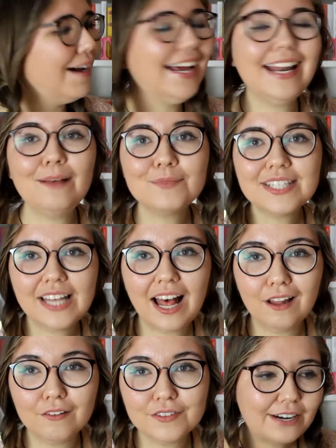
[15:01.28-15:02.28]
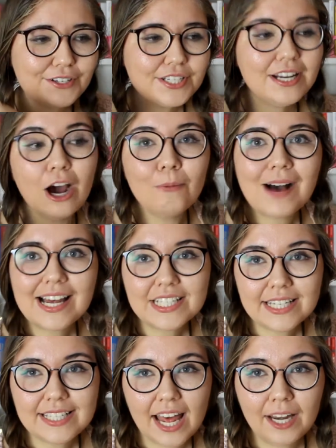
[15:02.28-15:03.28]
by themselves. There's no
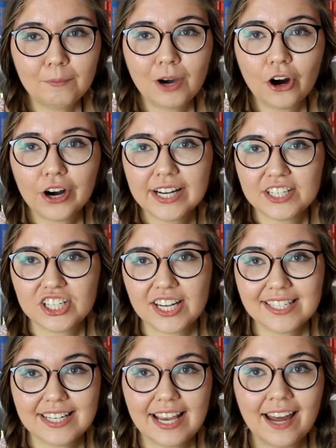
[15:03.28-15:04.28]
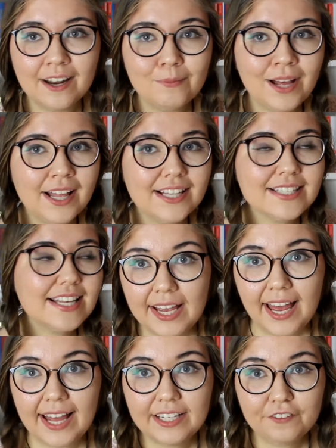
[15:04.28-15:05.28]
masters anymore, it's just the animals.
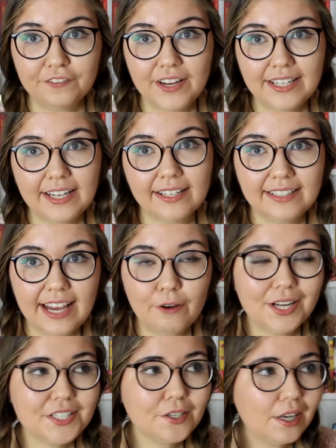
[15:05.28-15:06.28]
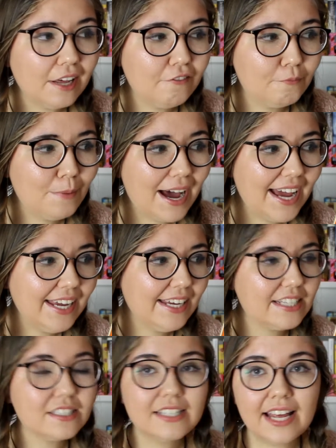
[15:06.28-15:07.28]
And the thing that they want to live by
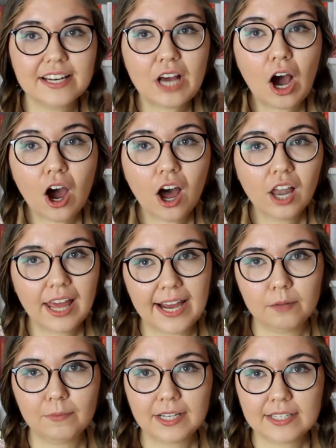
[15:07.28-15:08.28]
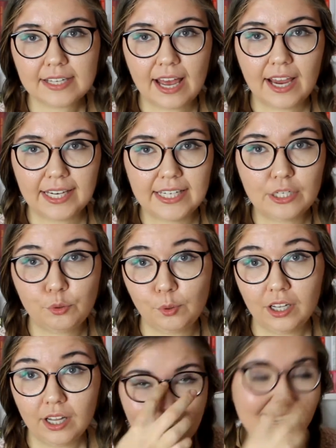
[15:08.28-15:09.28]
is that all animals are
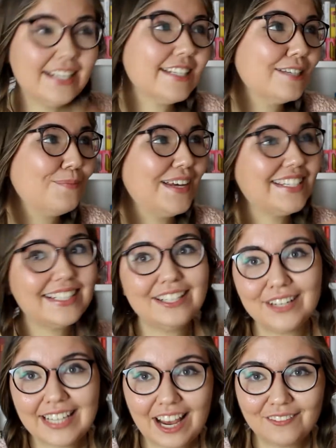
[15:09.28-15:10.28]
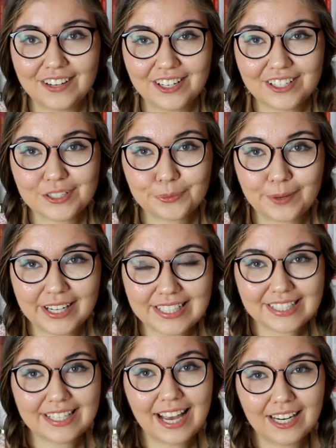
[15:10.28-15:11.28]
equal. And this is basically what happens
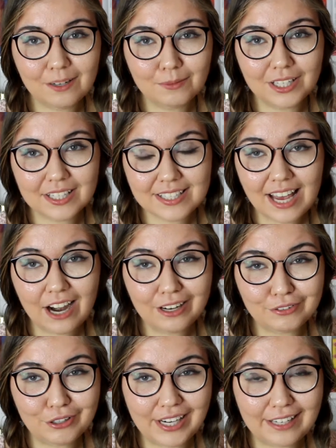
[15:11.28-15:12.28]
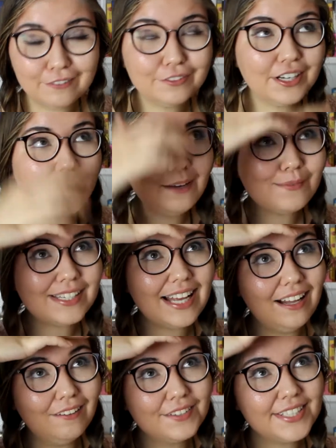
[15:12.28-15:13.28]
once the animals are ruling for
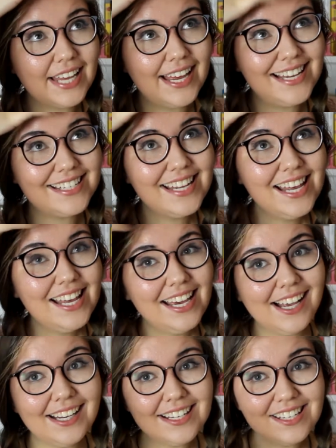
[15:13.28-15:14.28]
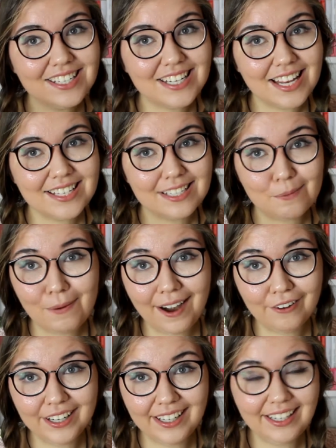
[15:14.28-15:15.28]
themselves. And it is just a
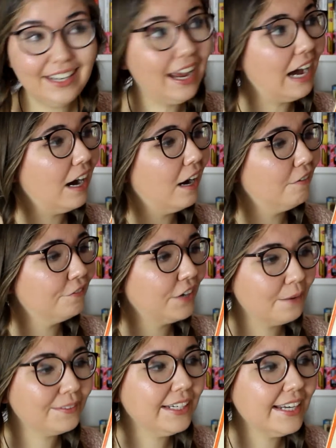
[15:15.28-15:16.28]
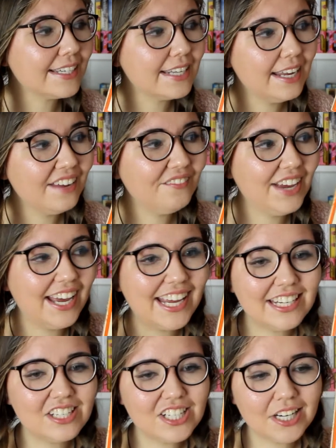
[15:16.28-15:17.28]
parody of communism,
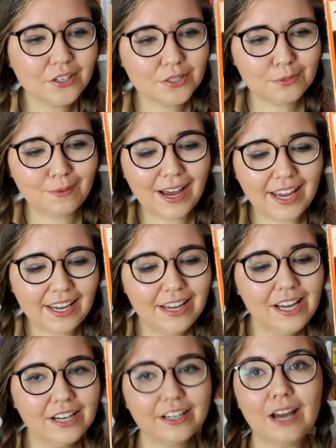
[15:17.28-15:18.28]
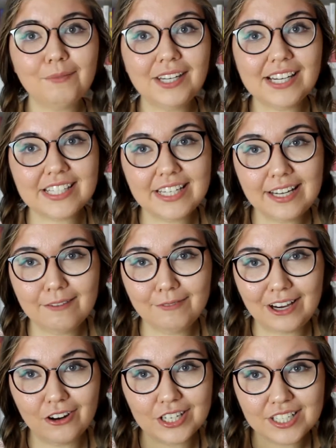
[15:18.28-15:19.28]
and it shows why communism
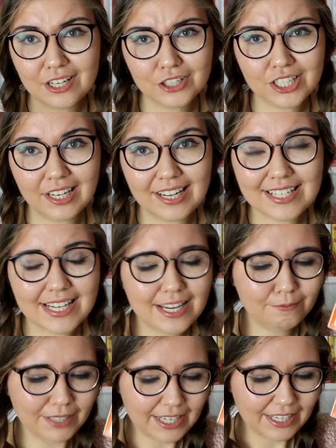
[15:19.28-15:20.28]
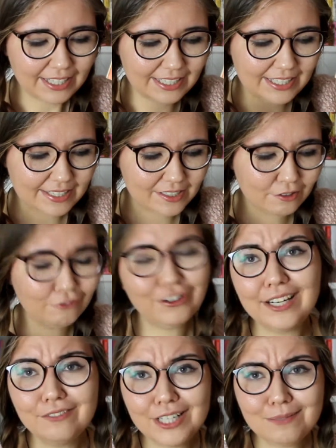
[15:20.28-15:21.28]
or socialism is
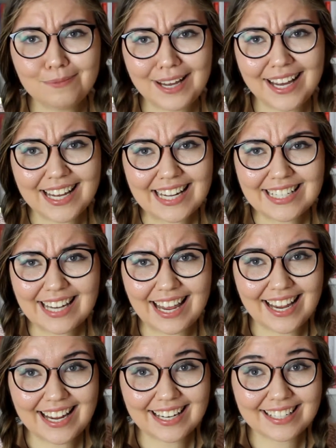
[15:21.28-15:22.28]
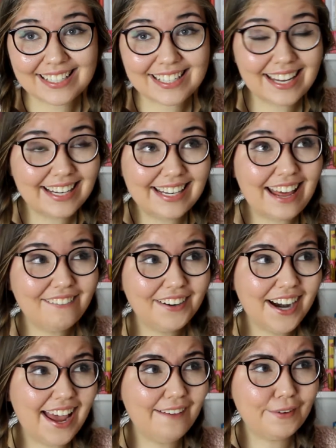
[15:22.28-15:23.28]
really, really bad and never
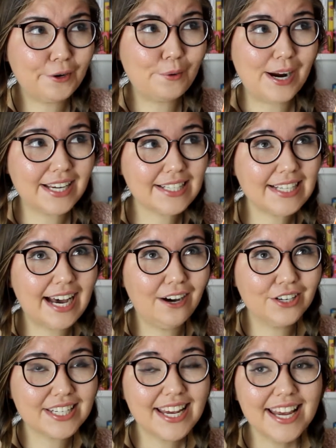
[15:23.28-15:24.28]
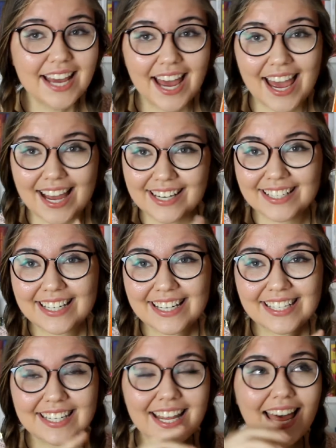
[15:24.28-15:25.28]
ever works out. And
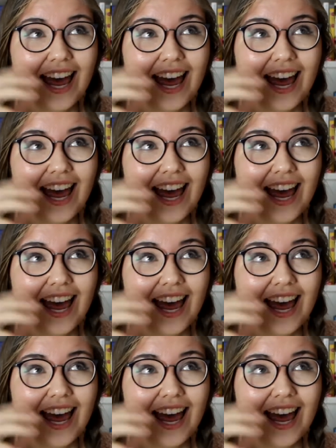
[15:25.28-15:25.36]
this